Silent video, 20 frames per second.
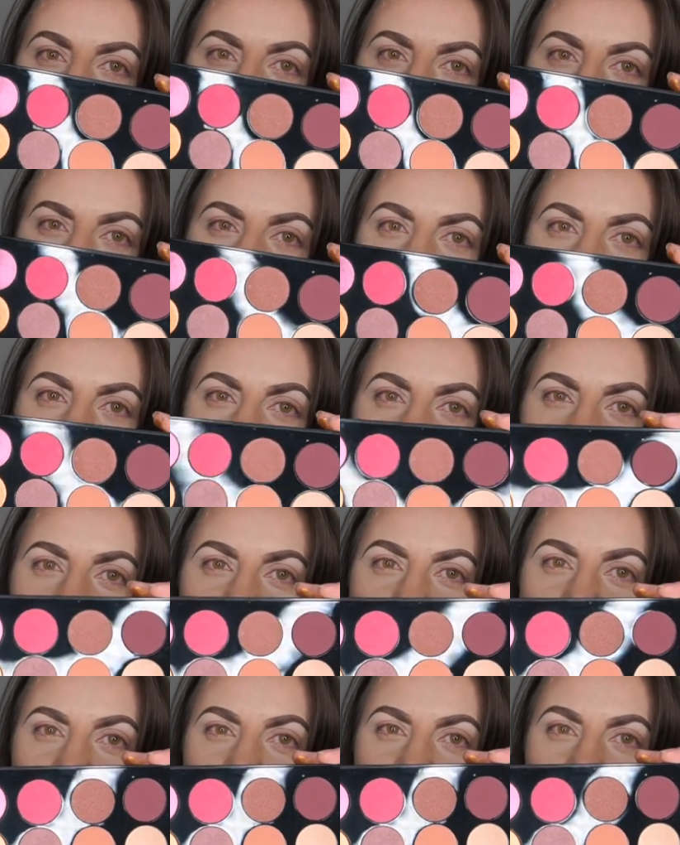the 4
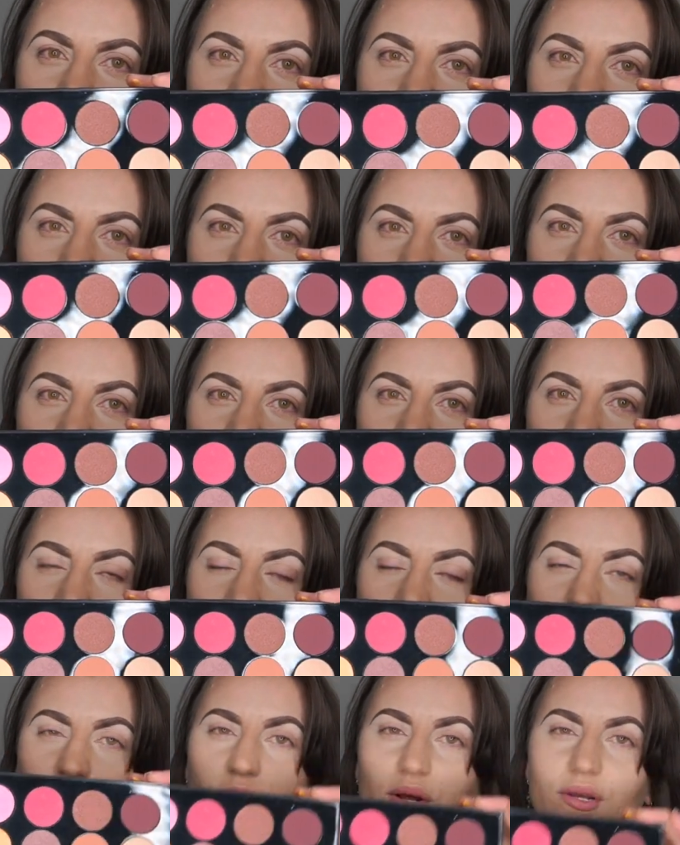last shades, they're
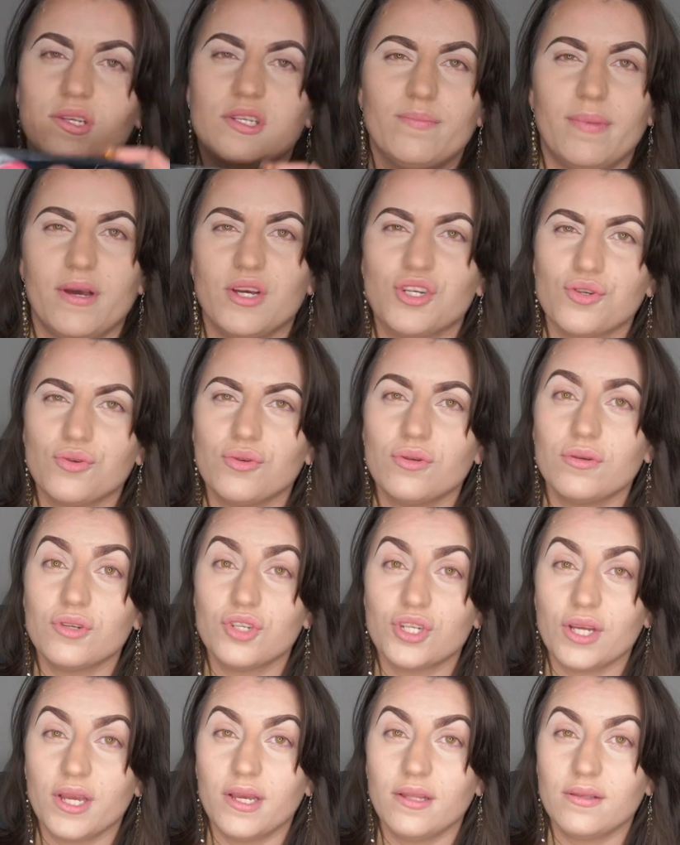like her special
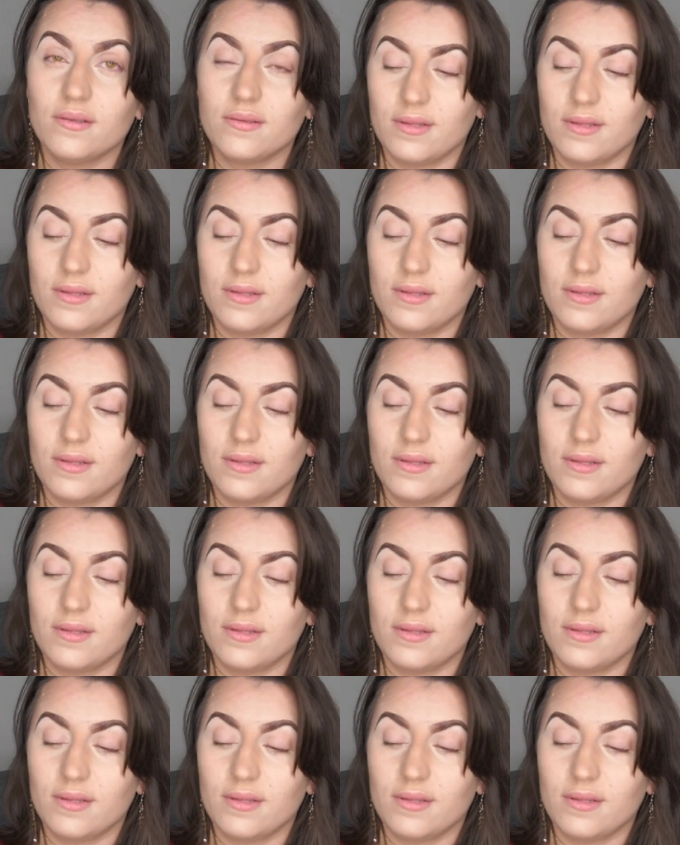shades.